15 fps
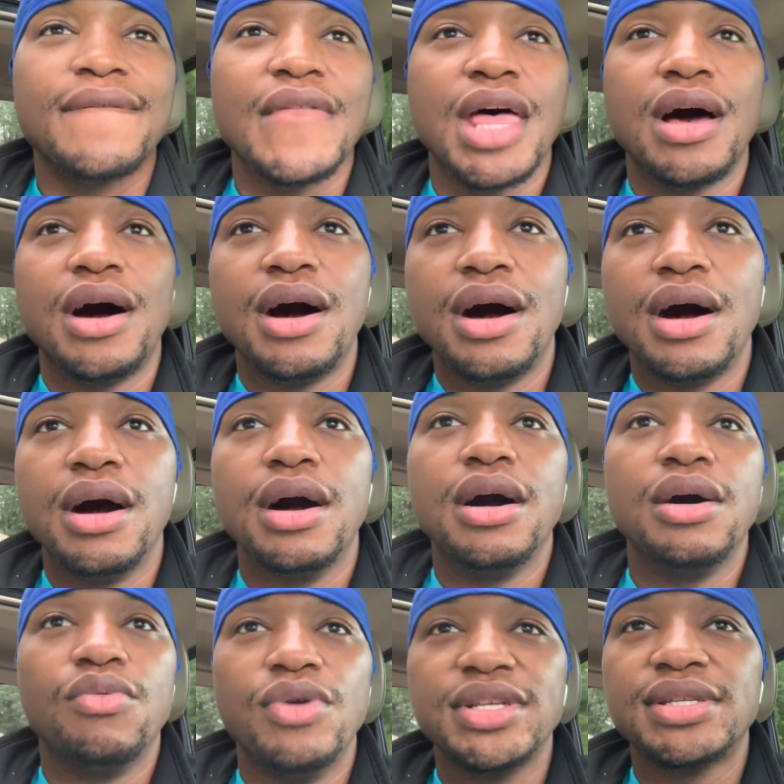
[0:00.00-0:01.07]

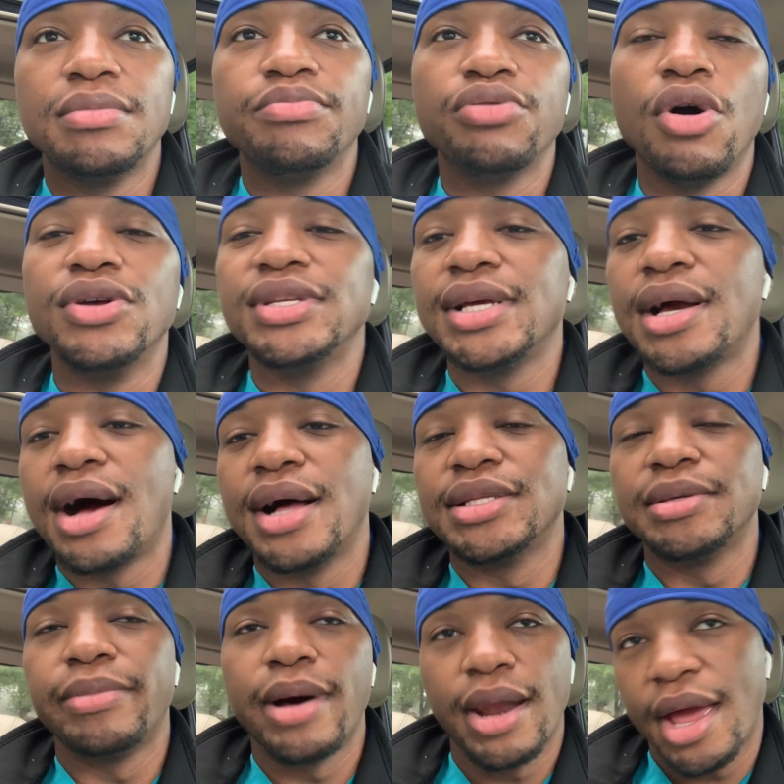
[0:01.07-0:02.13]
What's some pros and
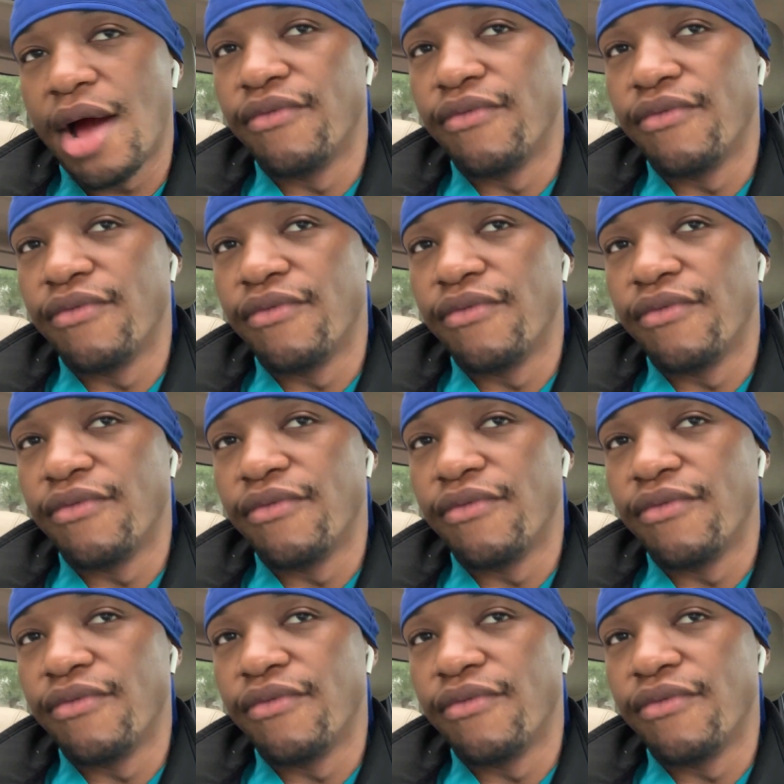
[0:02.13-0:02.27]
cons about it?